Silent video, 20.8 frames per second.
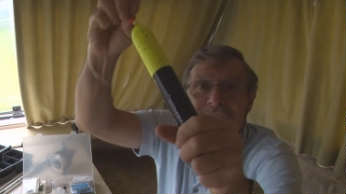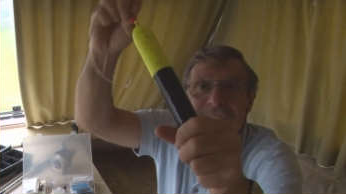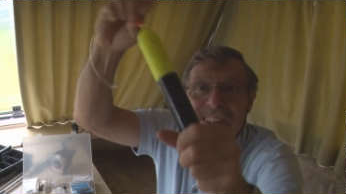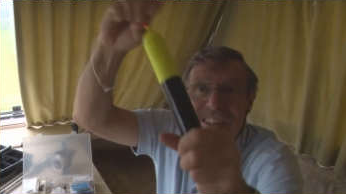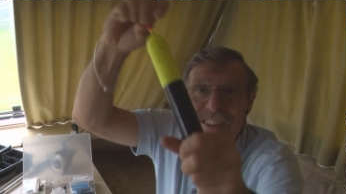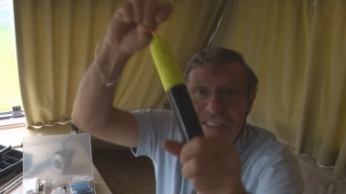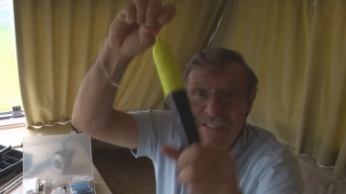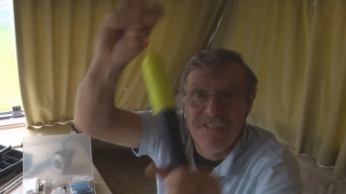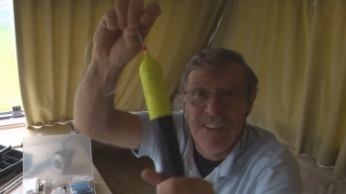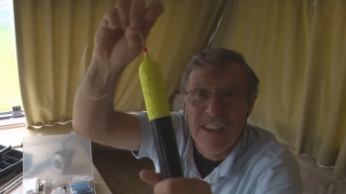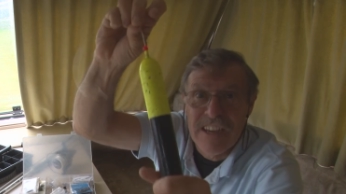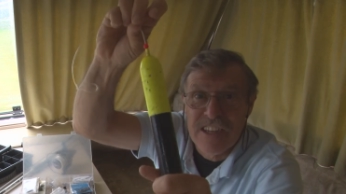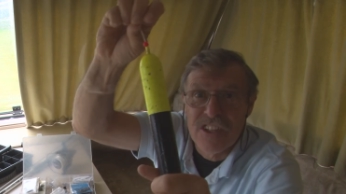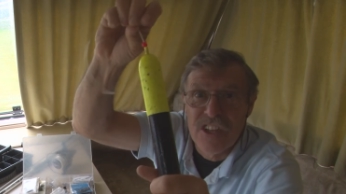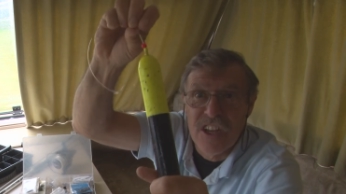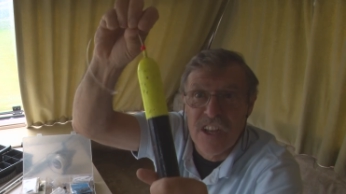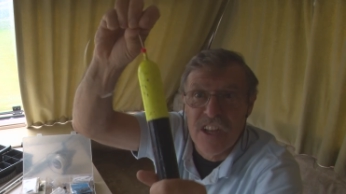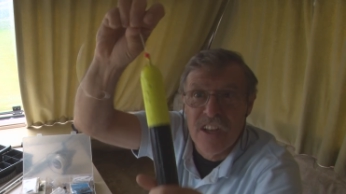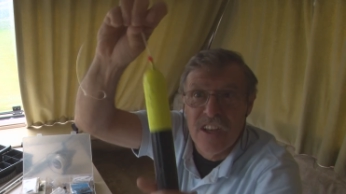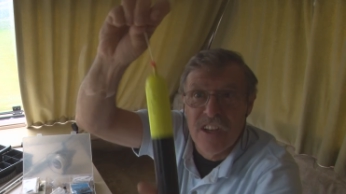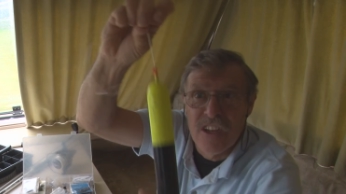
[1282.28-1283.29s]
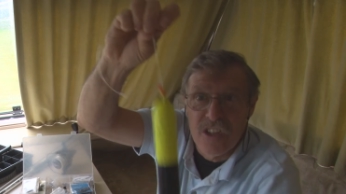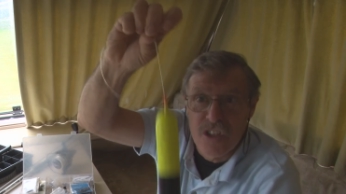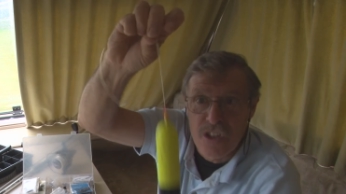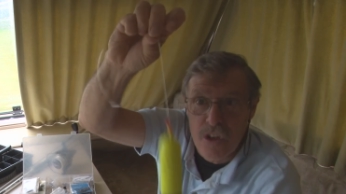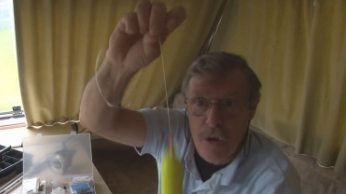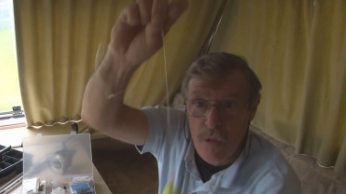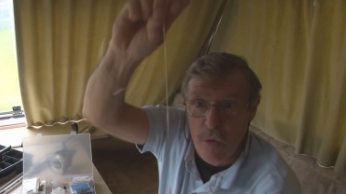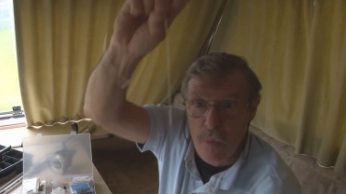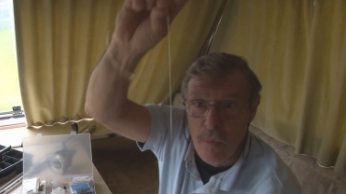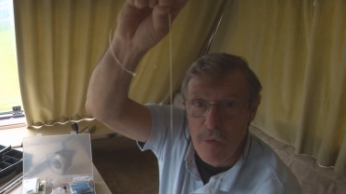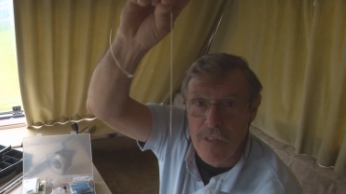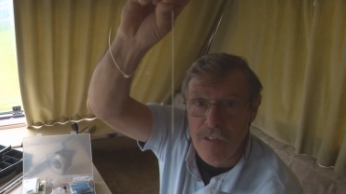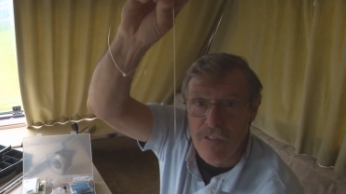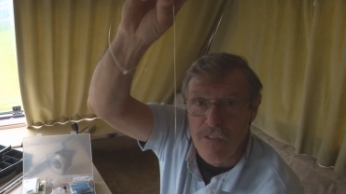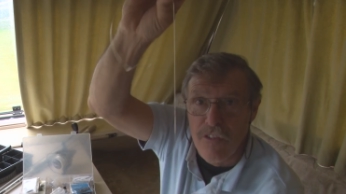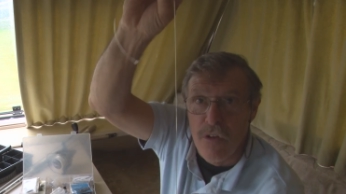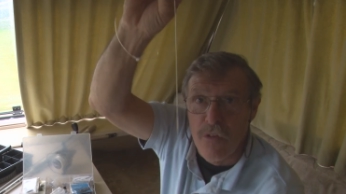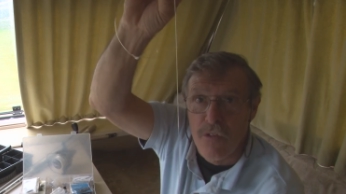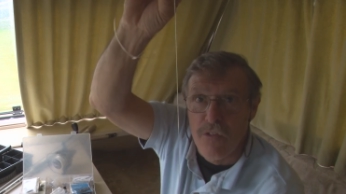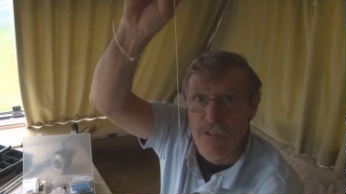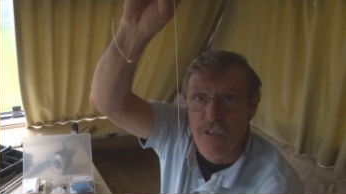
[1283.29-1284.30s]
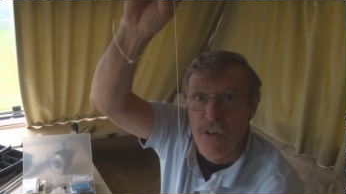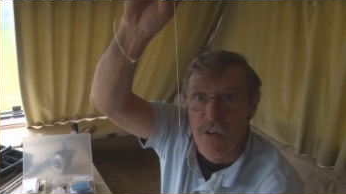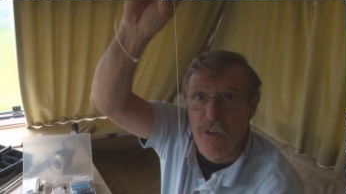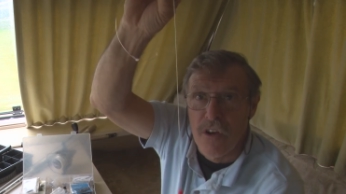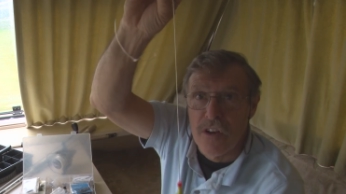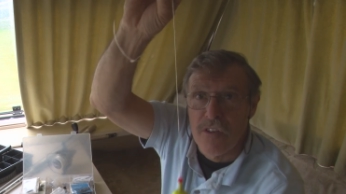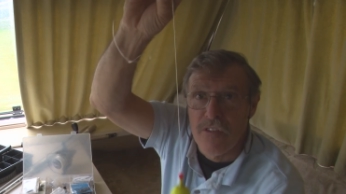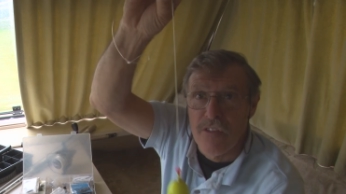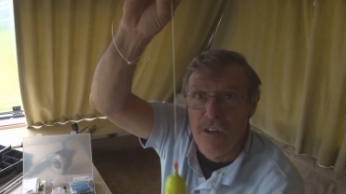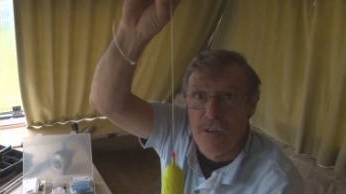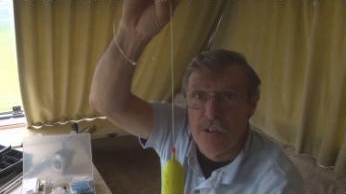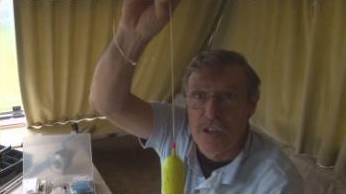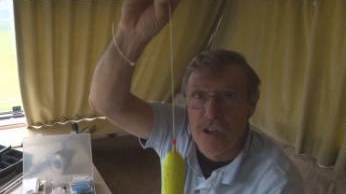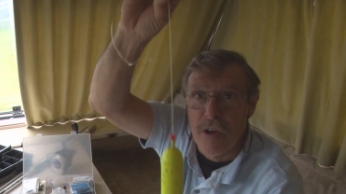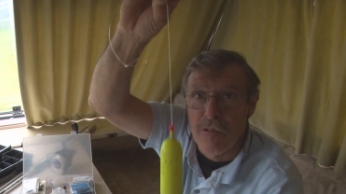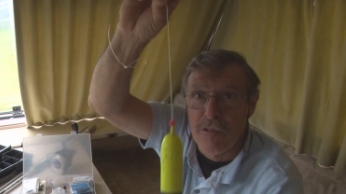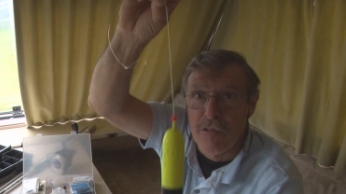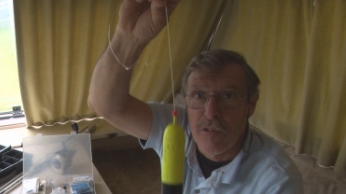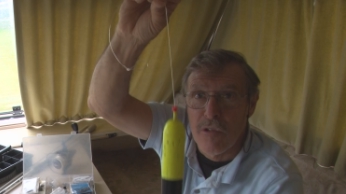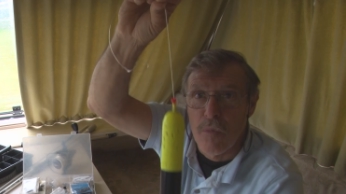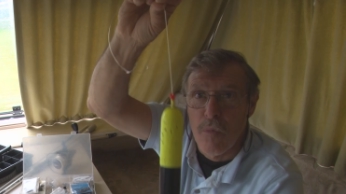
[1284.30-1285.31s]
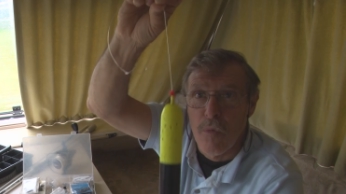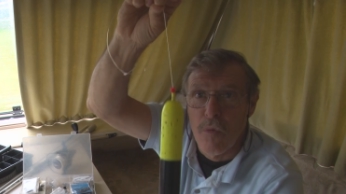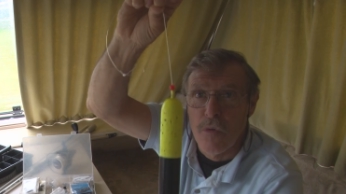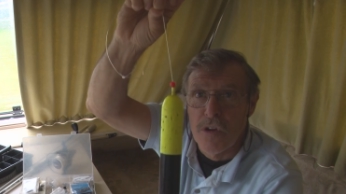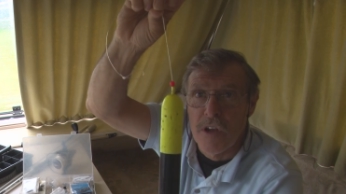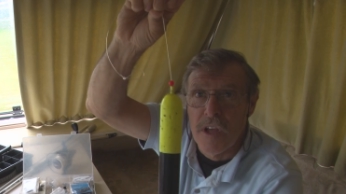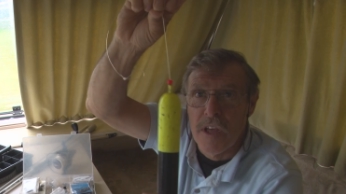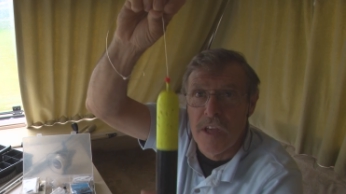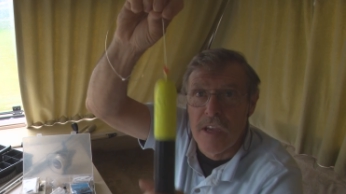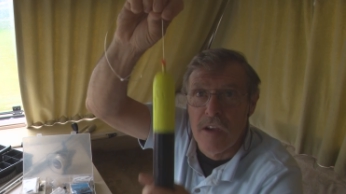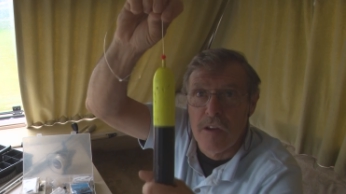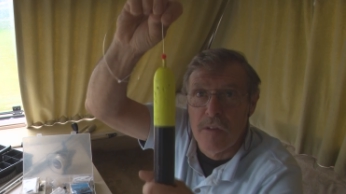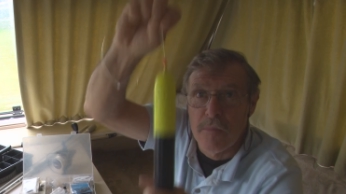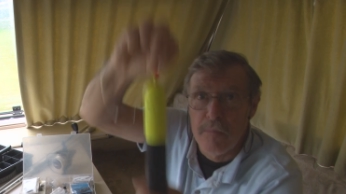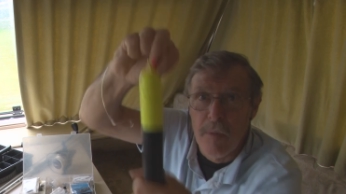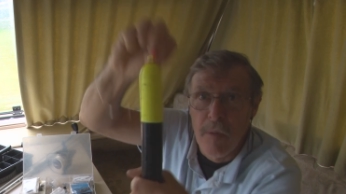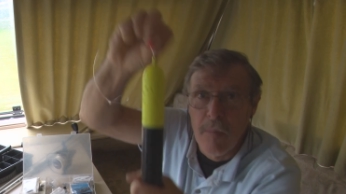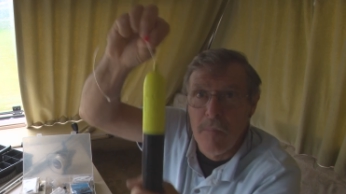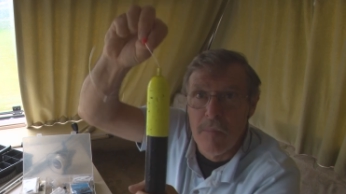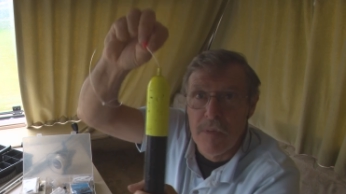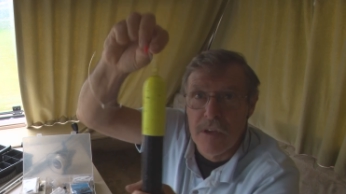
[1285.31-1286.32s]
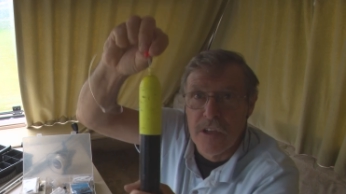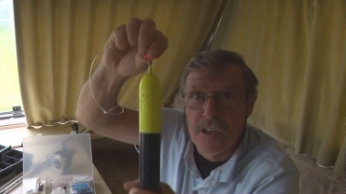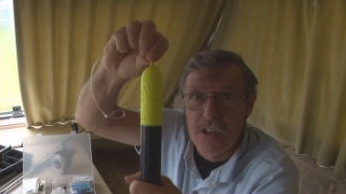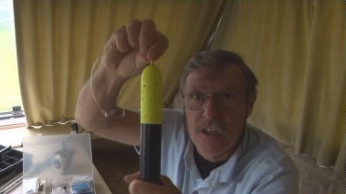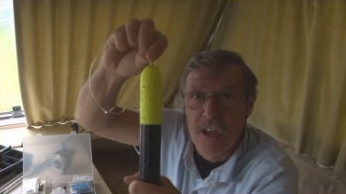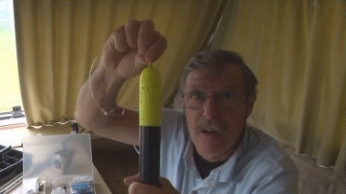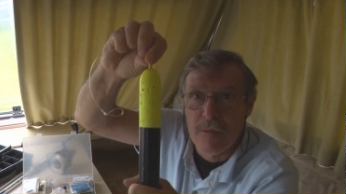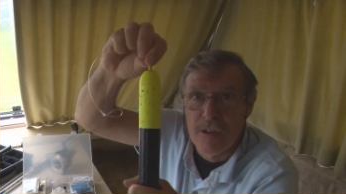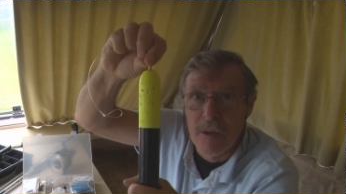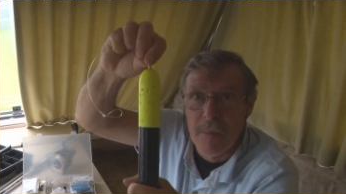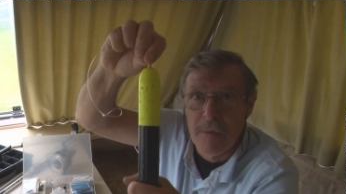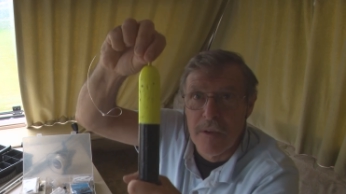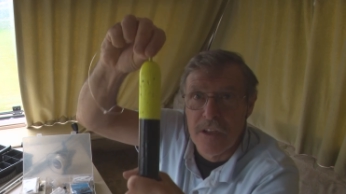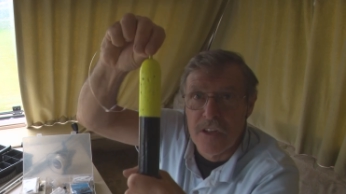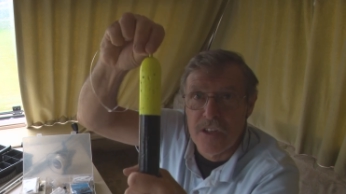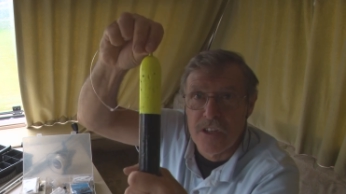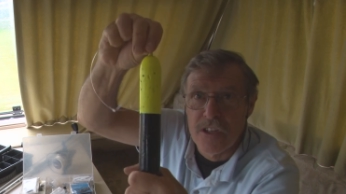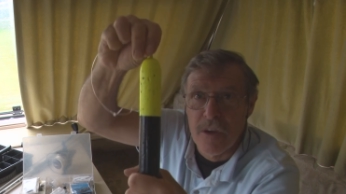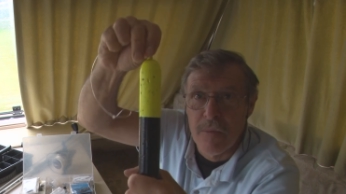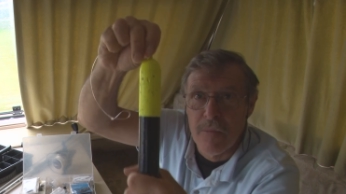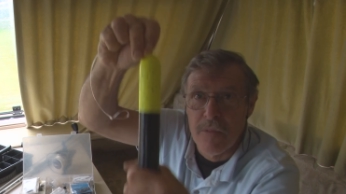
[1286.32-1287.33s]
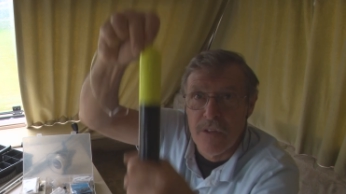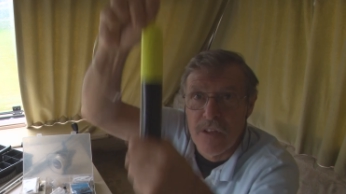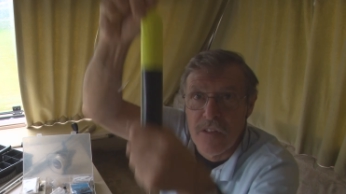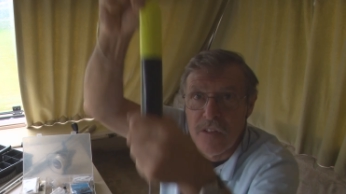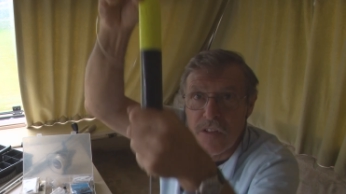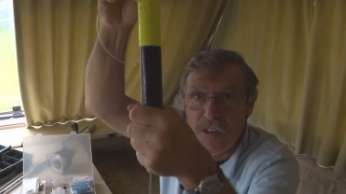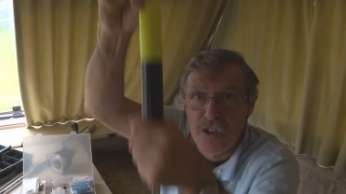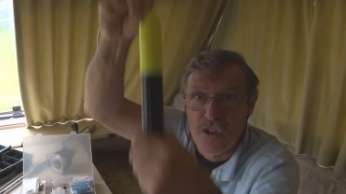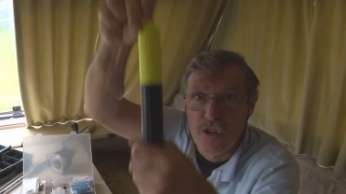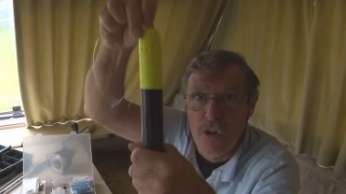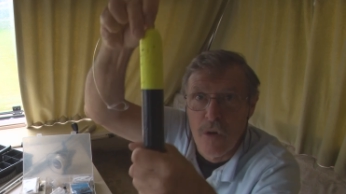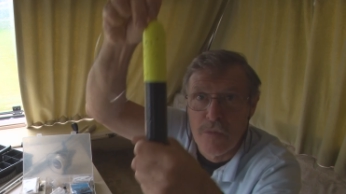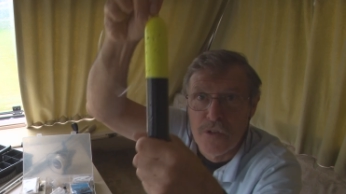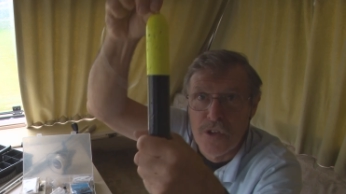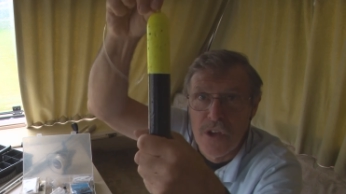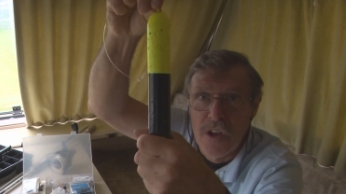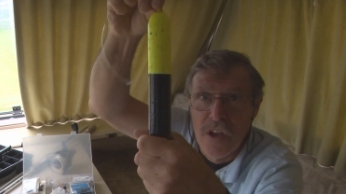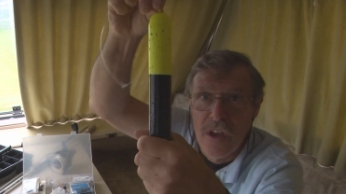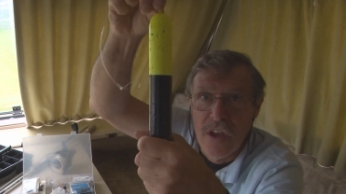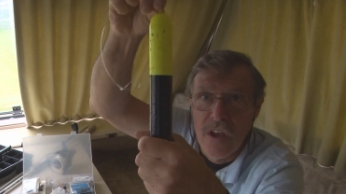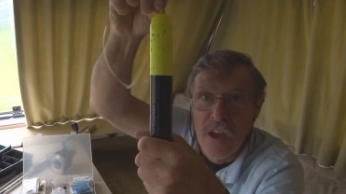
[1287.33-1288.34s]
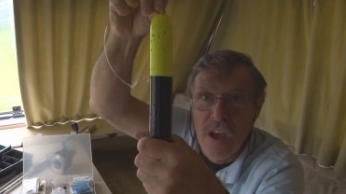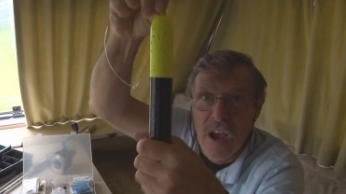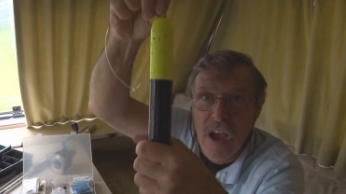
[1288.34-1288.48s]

to fix it, so that when the float fly, it floats up through the water, it goes bump, it comes up against something that stops it,